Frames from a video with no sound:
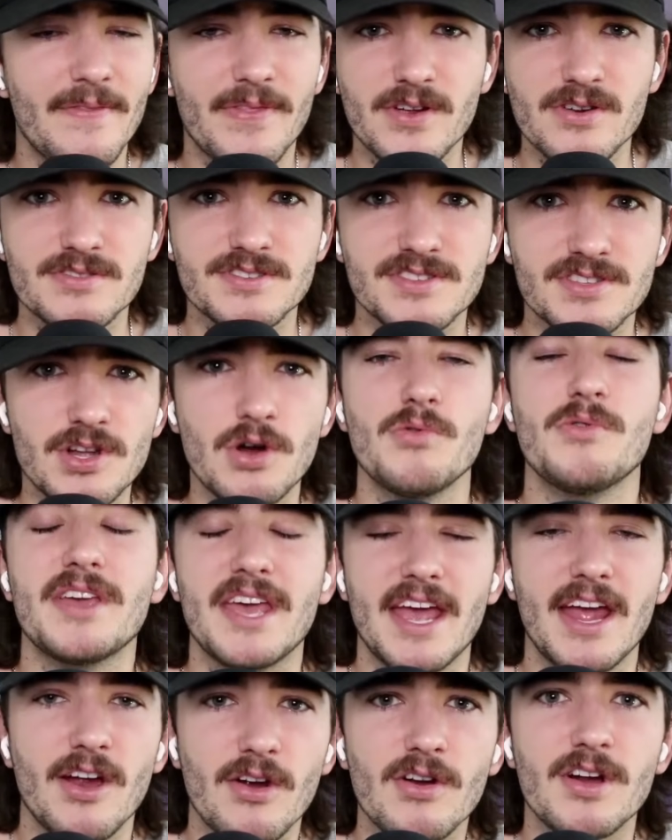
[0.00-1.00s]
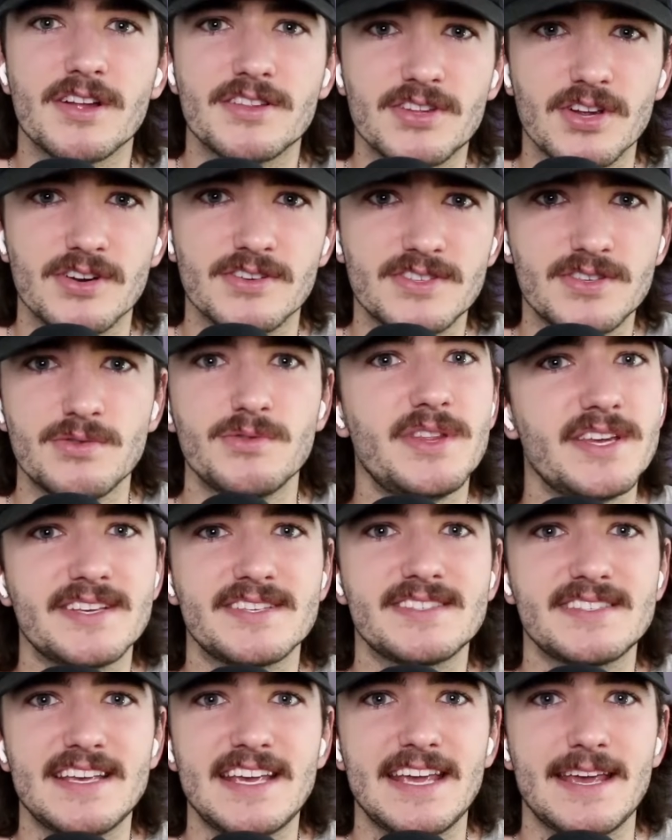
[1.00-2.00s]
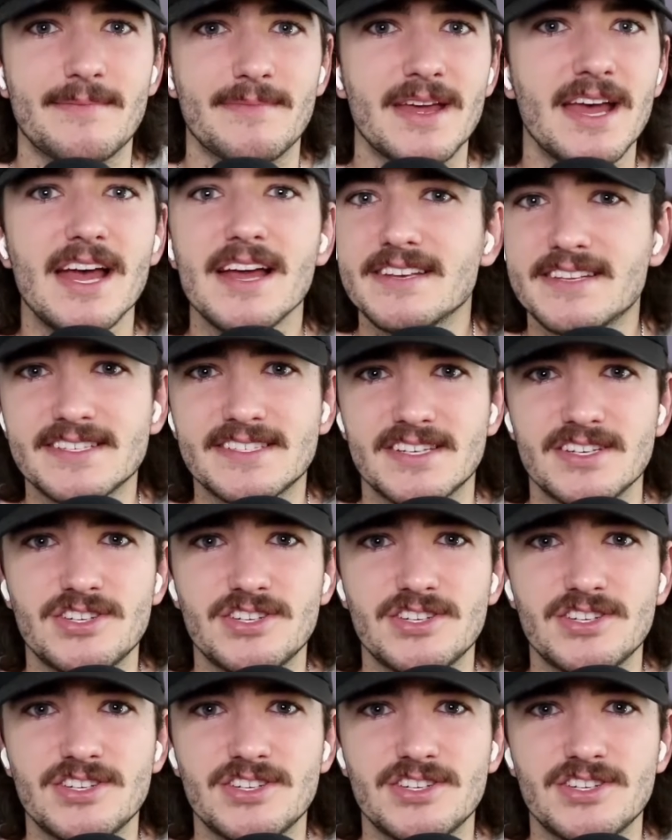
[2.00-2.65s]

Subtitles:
There is no character to this team to